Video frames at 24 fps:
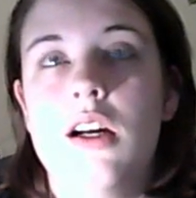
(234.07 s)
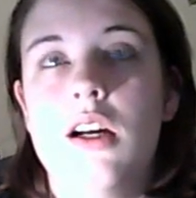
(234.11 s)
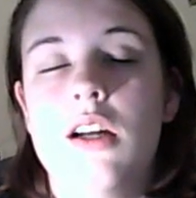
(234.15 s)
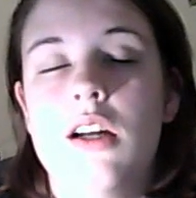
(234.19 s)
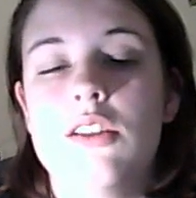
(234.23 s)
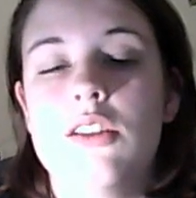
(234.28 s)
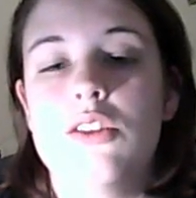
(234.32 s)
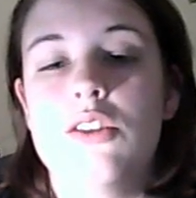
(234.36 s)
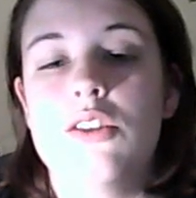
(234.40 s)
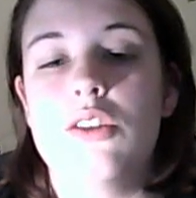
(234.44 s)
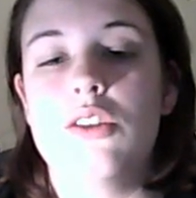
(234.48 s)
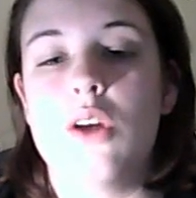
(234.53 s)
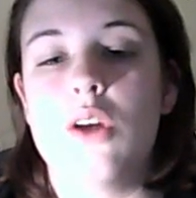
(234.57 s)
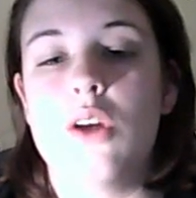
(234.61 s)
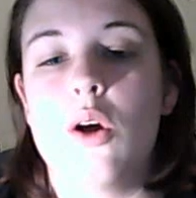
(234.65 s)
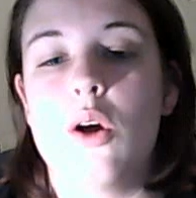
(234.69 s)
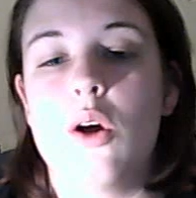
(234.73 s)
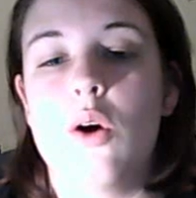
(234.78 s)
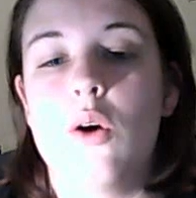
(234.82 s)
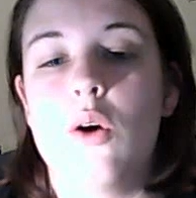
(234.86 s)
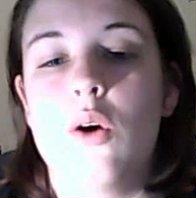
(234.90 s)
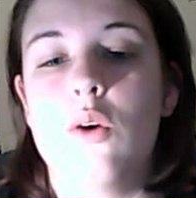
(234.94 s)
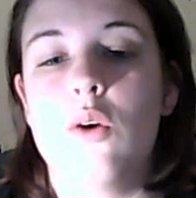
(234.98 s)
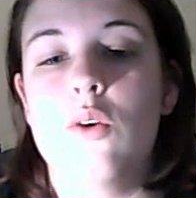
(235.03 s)

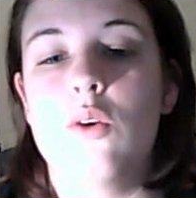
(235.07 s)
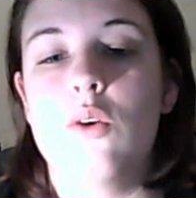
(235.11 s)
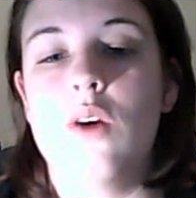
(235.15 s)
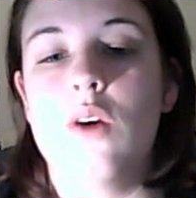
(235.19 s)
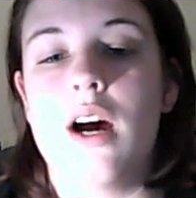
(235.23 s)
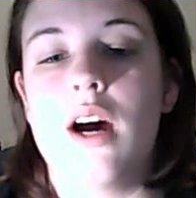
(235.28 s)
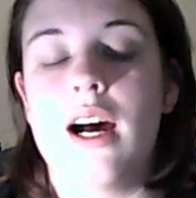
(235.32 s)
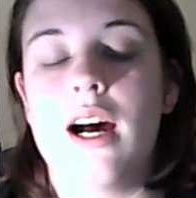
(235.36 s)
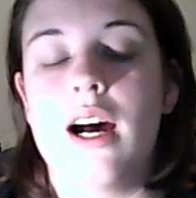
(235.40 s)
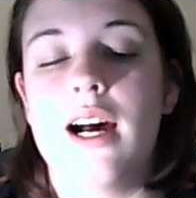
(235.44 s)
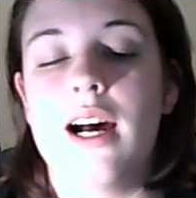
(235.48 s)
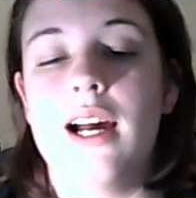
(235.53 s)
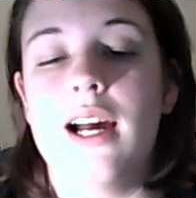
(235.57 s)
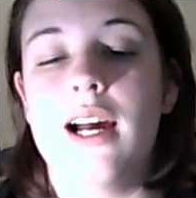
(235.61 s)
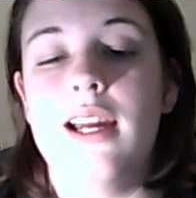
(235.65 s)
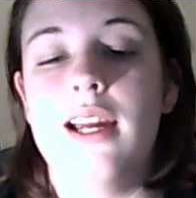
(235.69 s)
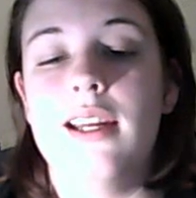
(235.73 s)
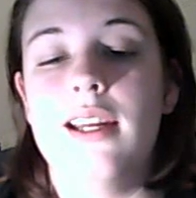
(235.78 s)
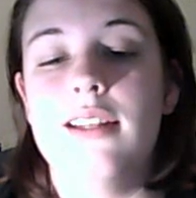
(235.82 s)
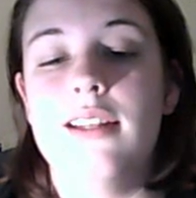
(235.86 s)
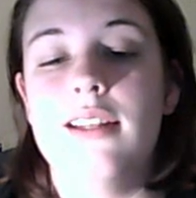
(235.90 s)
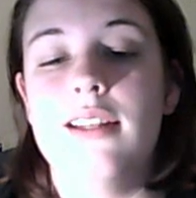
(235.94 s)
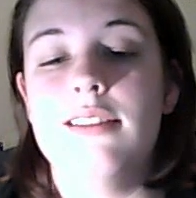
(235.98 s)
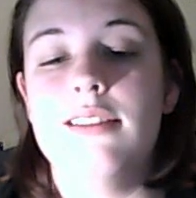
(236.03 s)
so
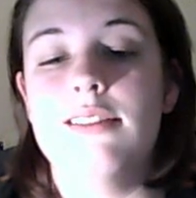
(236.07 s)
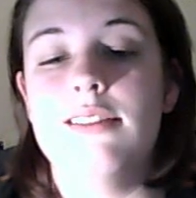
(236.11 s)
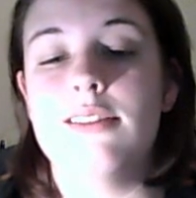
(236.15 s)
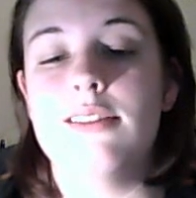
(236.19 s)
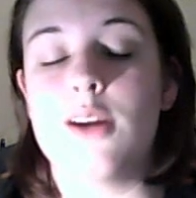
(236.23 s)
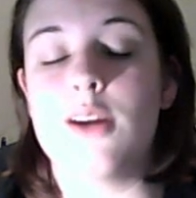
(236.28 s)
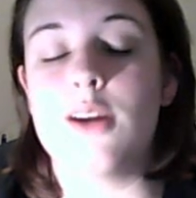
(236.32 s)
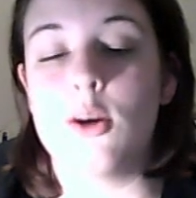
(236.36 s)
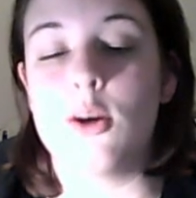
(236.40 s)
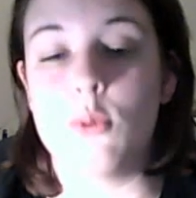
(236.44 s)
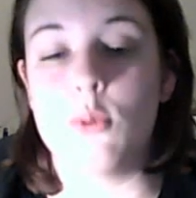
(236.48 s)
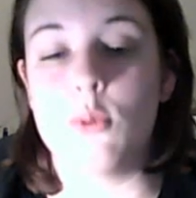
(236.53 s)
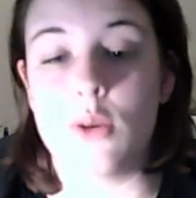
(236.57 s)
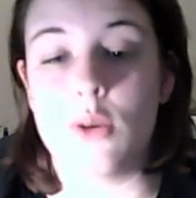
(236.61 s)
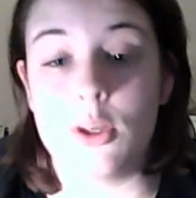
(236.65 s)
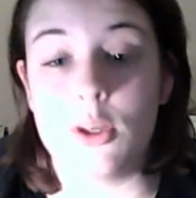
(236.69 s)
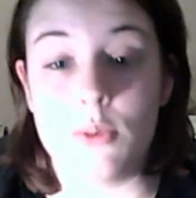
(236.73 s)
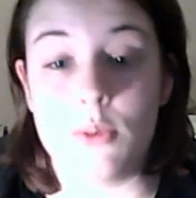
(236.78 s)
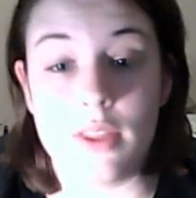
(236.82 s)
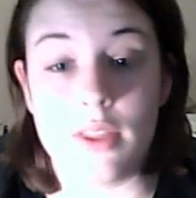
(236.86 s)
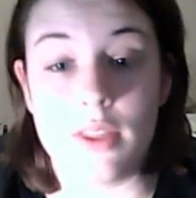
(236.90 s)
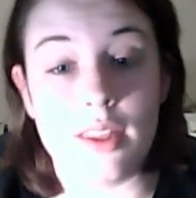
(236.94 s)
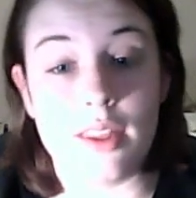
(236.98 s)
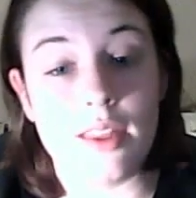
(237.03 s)
I started working
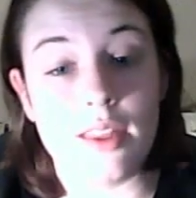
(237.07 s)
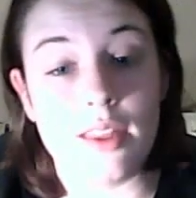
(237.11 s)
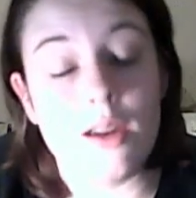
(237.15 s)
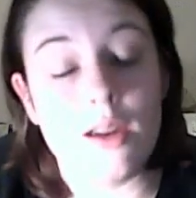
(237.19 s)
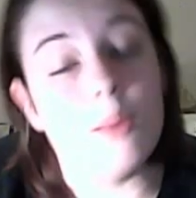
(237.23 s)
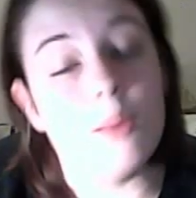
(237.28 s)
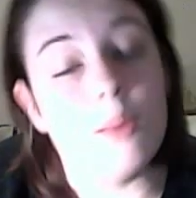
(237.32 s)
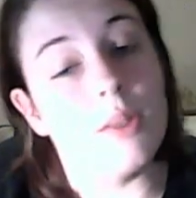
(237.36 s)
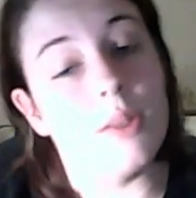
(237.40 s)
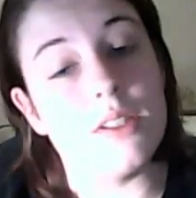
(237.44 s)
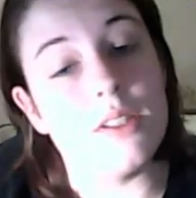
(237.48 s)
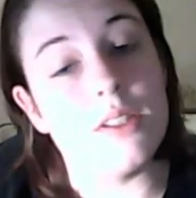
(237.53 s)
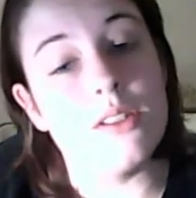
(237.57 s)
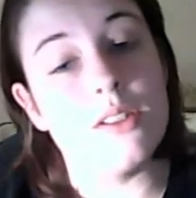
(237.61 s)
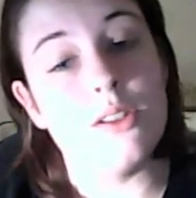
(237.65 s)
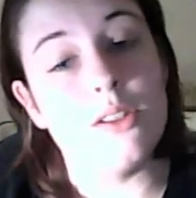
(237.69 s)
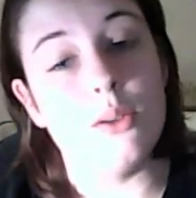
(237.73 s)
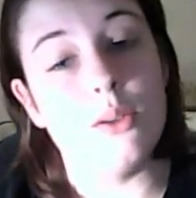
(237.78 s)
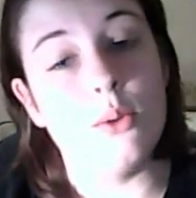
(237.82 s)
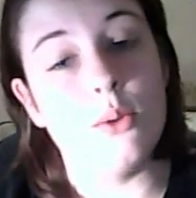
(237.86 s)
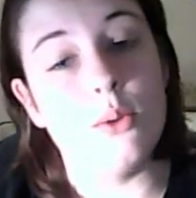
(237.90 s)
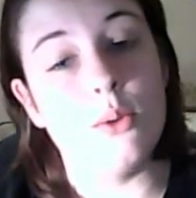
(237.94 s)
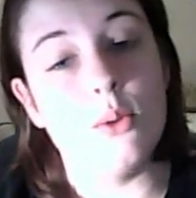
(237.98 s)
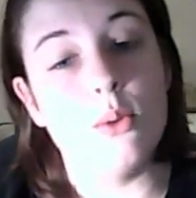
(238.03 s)
with a therapist
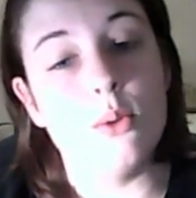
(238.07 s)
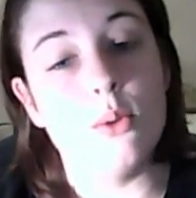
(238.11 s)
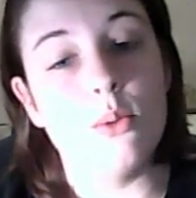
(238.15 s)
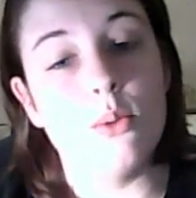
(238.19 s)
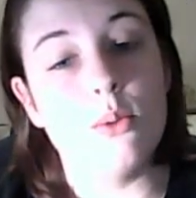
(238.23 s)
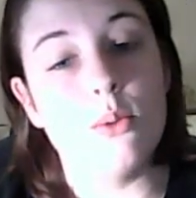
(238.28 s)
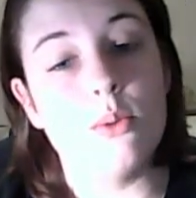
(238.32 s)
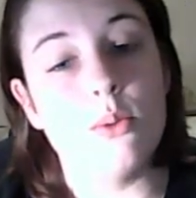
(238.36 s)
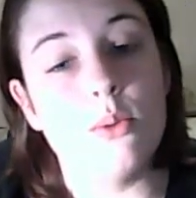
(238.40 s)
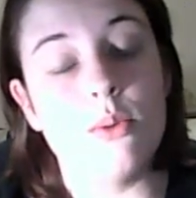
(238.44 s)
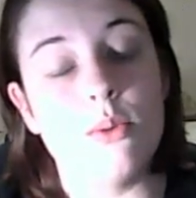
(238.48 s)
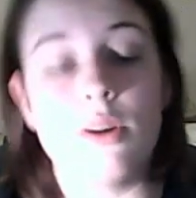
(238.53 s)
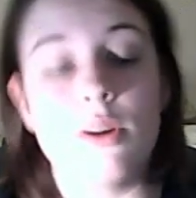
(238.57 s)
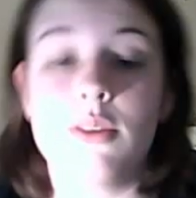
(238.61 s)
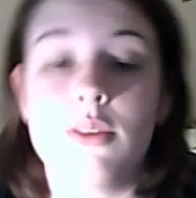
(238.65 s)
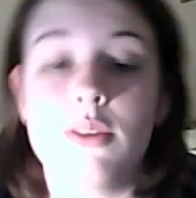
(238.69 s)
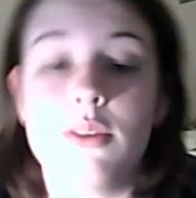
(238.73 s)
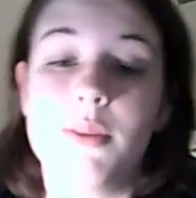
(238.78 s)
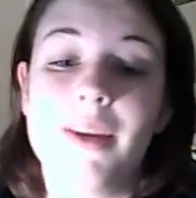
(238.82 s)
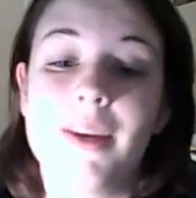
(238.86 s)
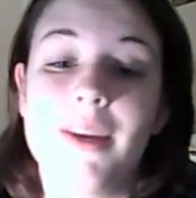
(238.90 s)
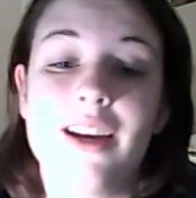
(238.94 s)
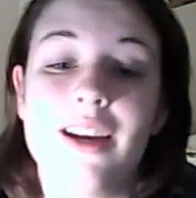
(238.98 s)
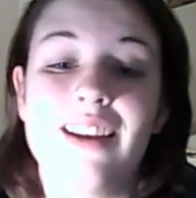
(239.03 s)
who worked with
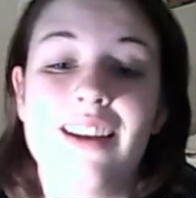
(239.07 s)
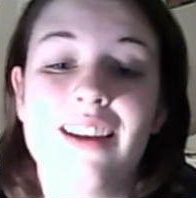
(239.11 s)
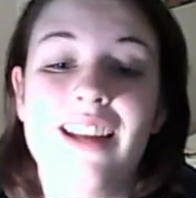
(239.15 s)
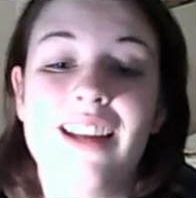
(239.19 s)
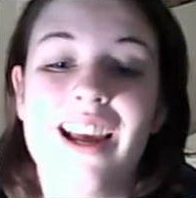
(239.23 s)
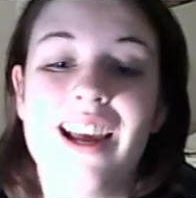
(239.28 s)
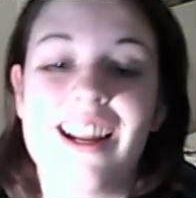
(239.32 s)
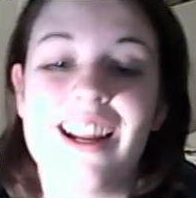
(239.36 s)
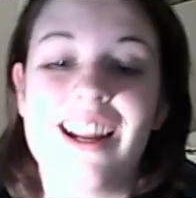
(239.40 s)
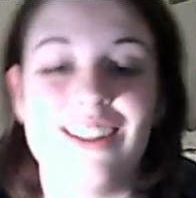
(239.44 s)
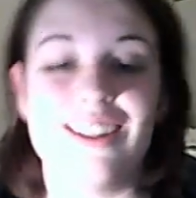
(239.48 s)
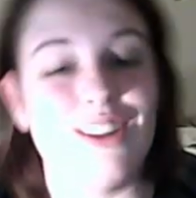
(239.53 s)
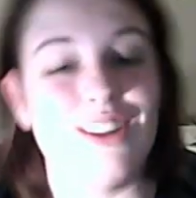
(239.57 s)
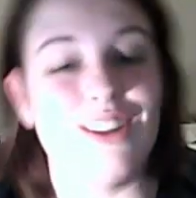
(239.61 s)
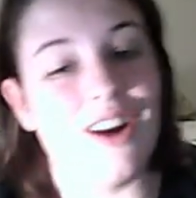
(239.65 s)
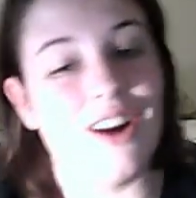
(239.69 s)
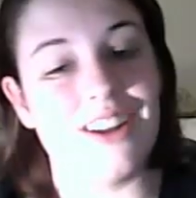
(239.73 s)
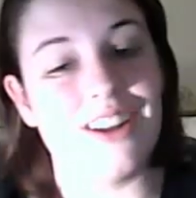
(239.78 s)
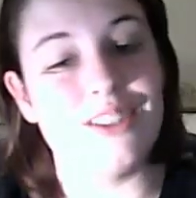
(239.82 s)
me on how to talk